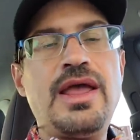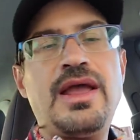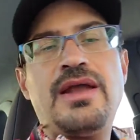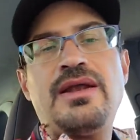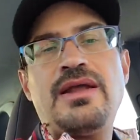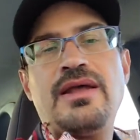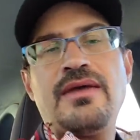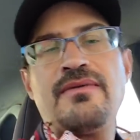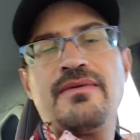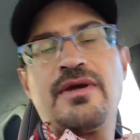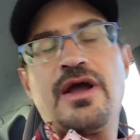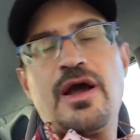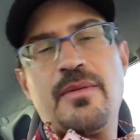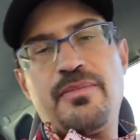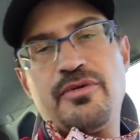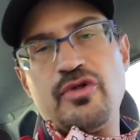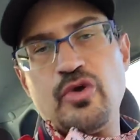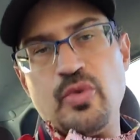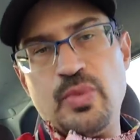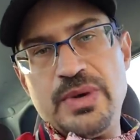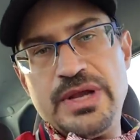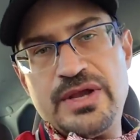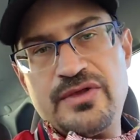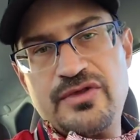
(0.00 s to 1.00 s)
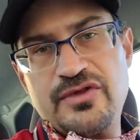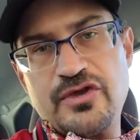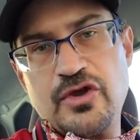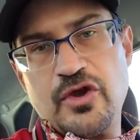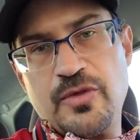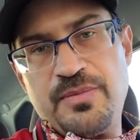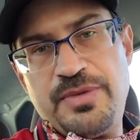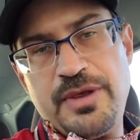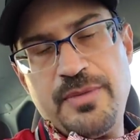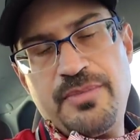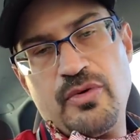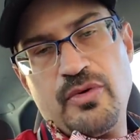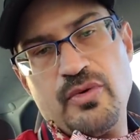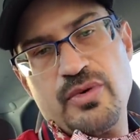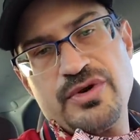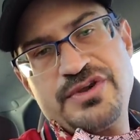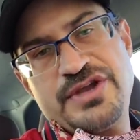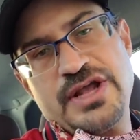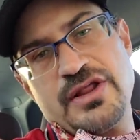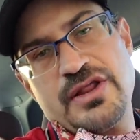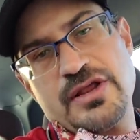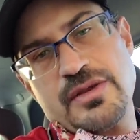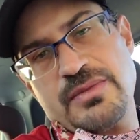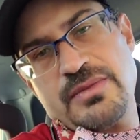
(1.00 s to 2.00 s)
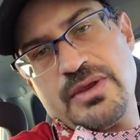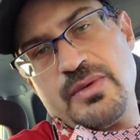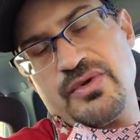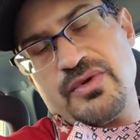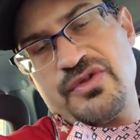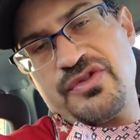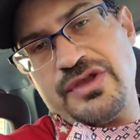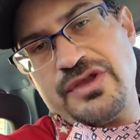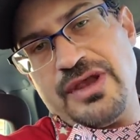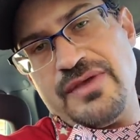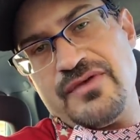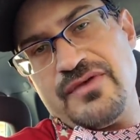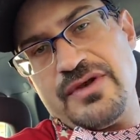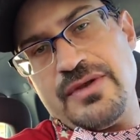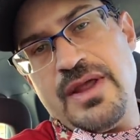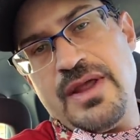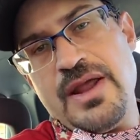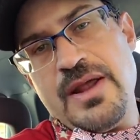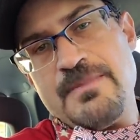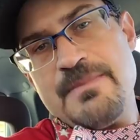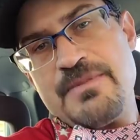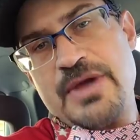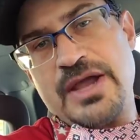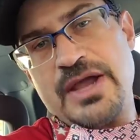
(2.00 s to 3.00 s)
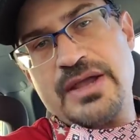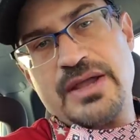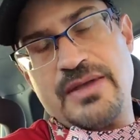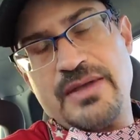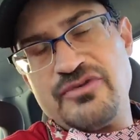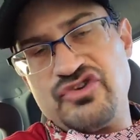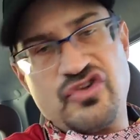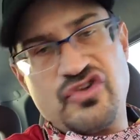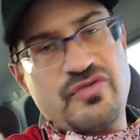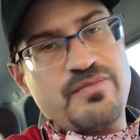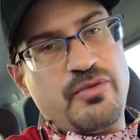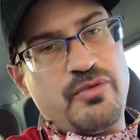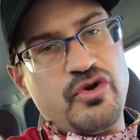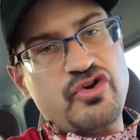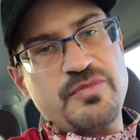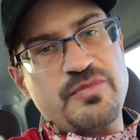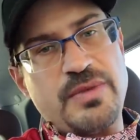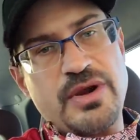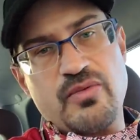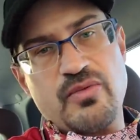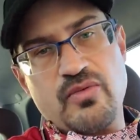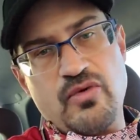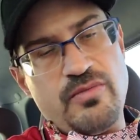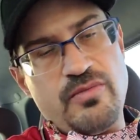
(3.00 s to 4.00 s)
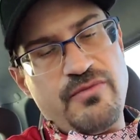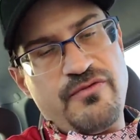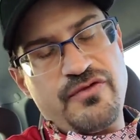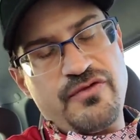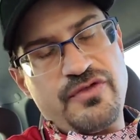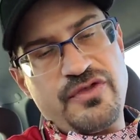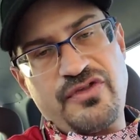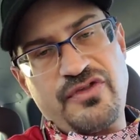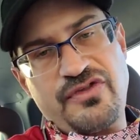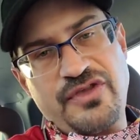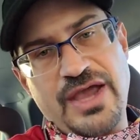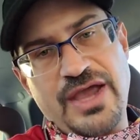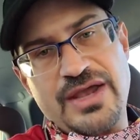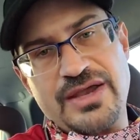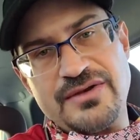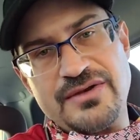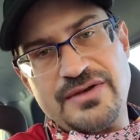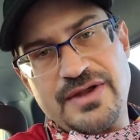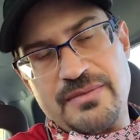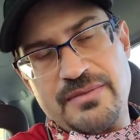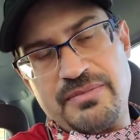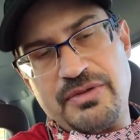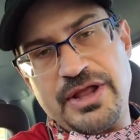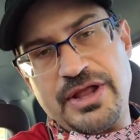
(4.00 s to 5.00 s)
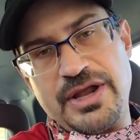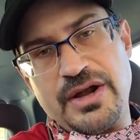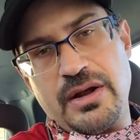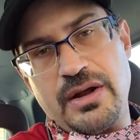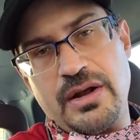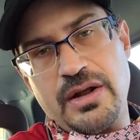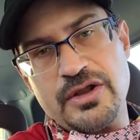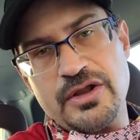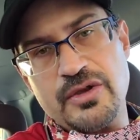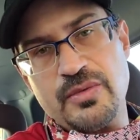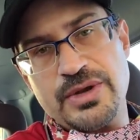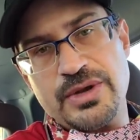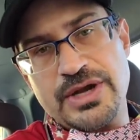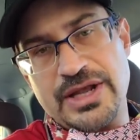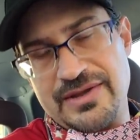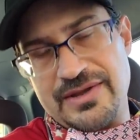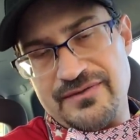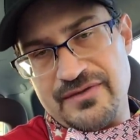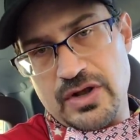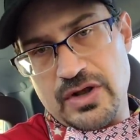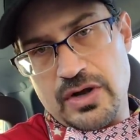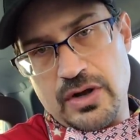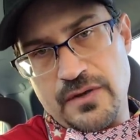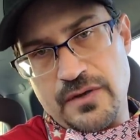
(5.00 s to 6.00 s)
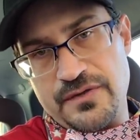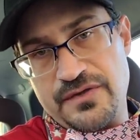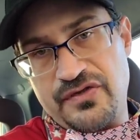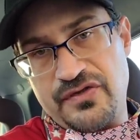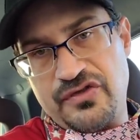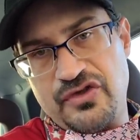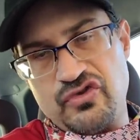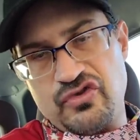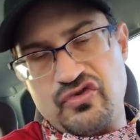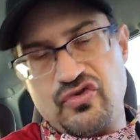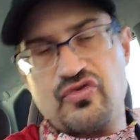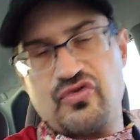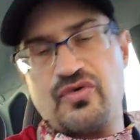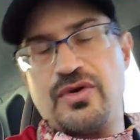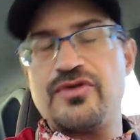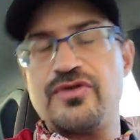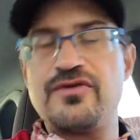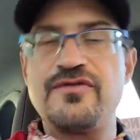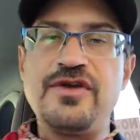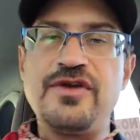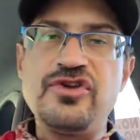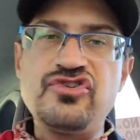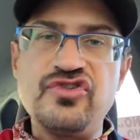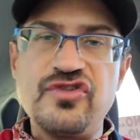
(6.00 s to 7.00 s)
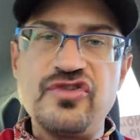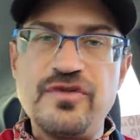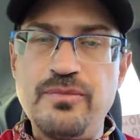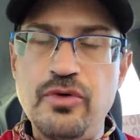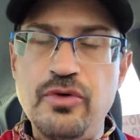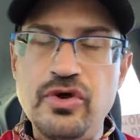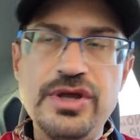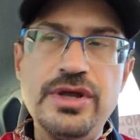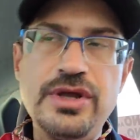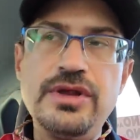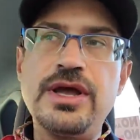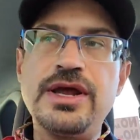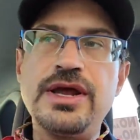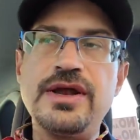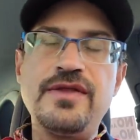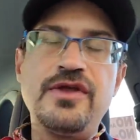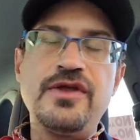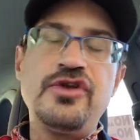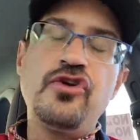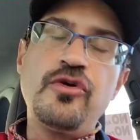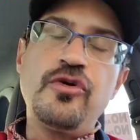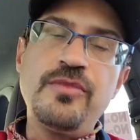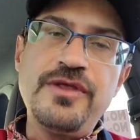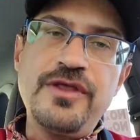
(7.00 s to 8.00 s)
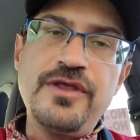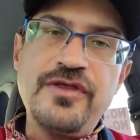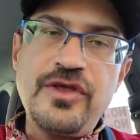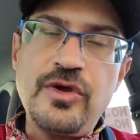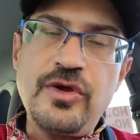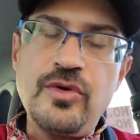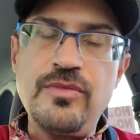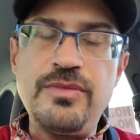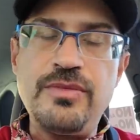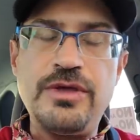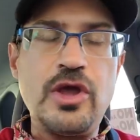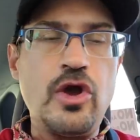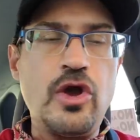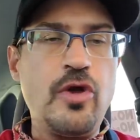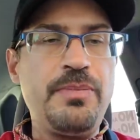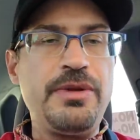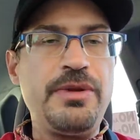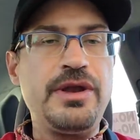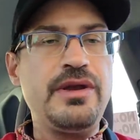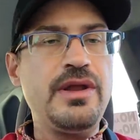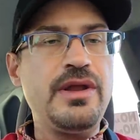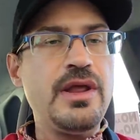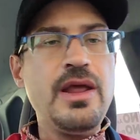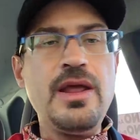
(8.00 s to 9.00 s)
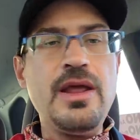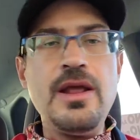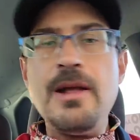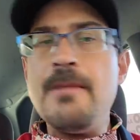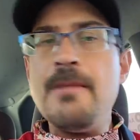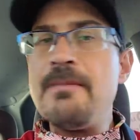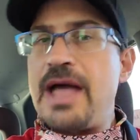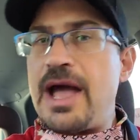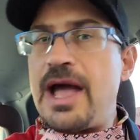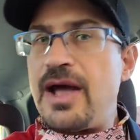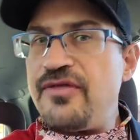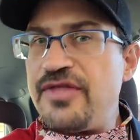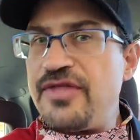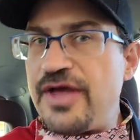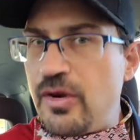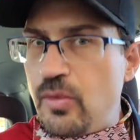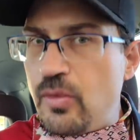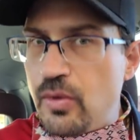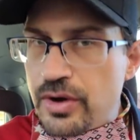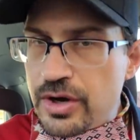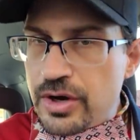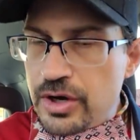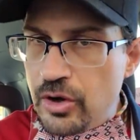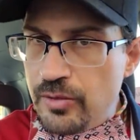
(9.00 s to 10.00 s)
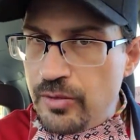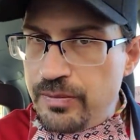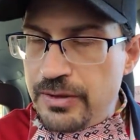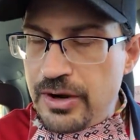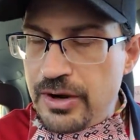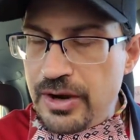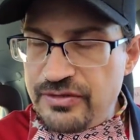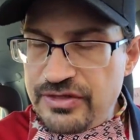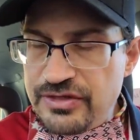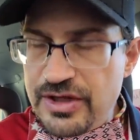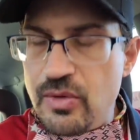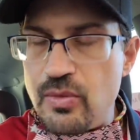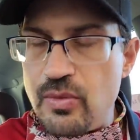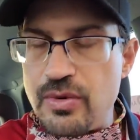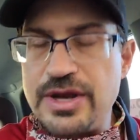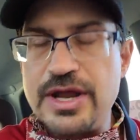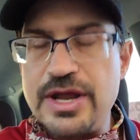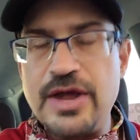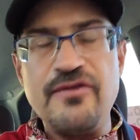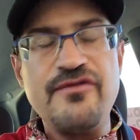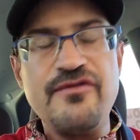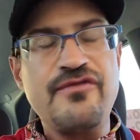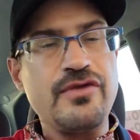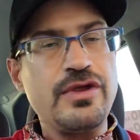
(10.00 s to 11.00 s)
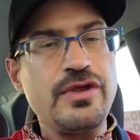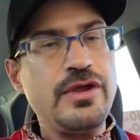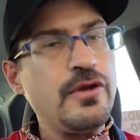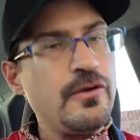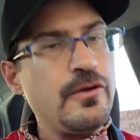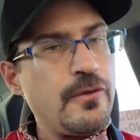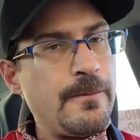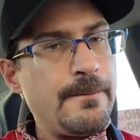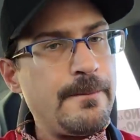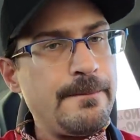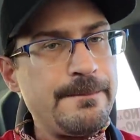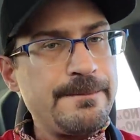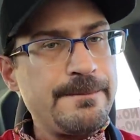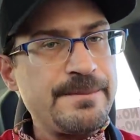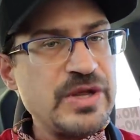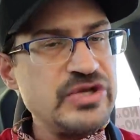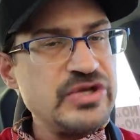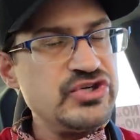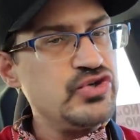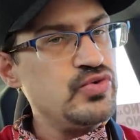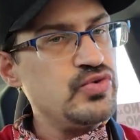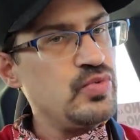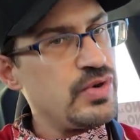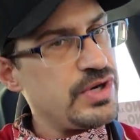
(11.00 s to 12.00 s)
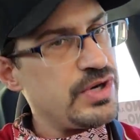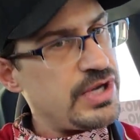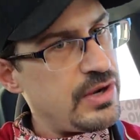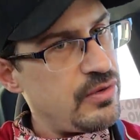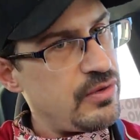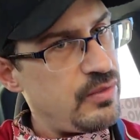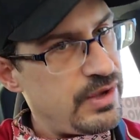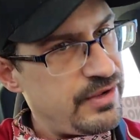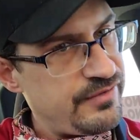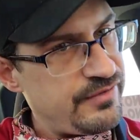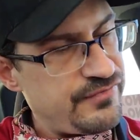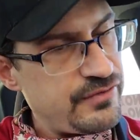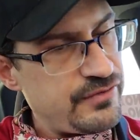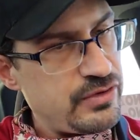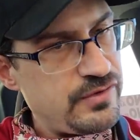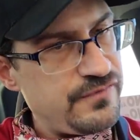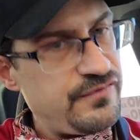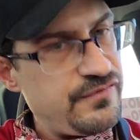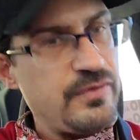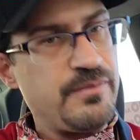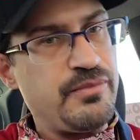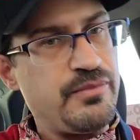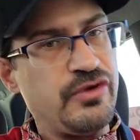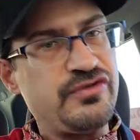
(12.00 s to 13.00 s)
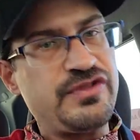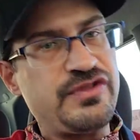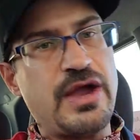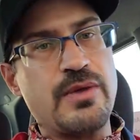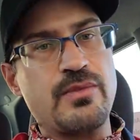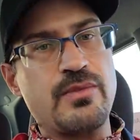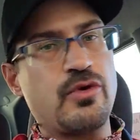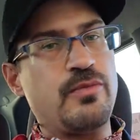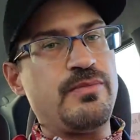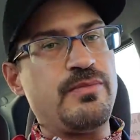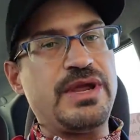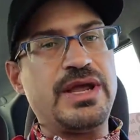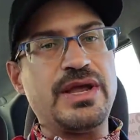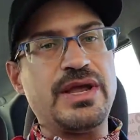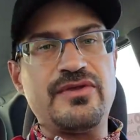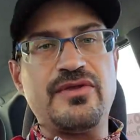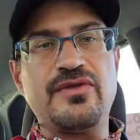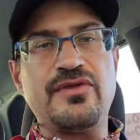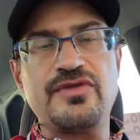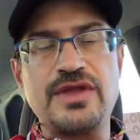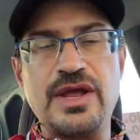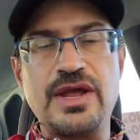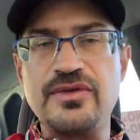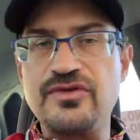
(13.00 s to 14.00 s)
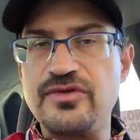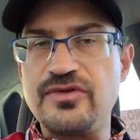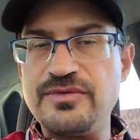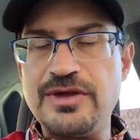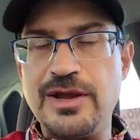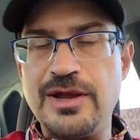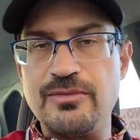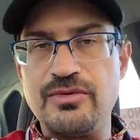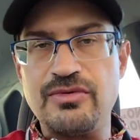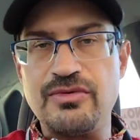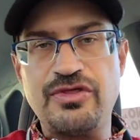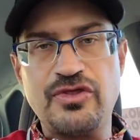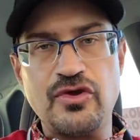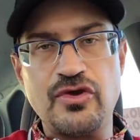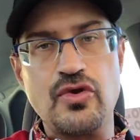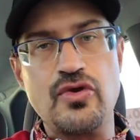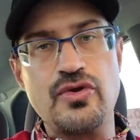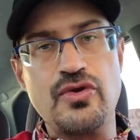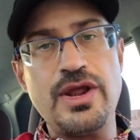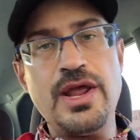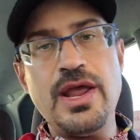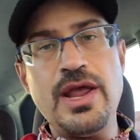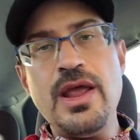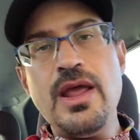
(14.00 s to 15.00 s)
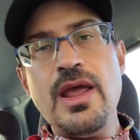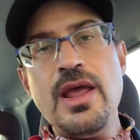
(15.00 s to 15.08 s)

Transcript: and a couple of weeks ago, people were telling me, well, Steven, I, I just booked my room for the second at Planet Hollywood. I even called the Caesars reservations booking line, and they told me that they would be open. How'd that work, how'd that work out for you? It didn't work out well for you if you booked that room, because it's now September third